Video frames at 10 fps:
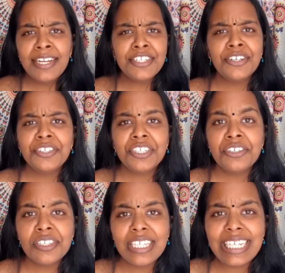And so she
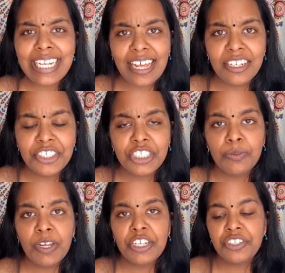used the analogy
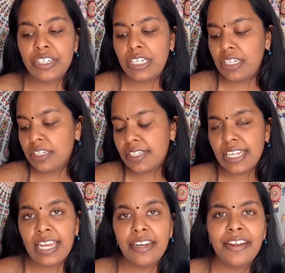where she
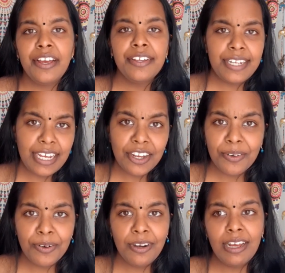said, take a
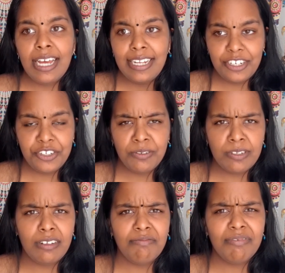ruler and hit
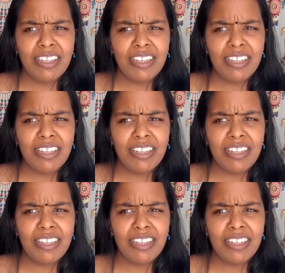yourself.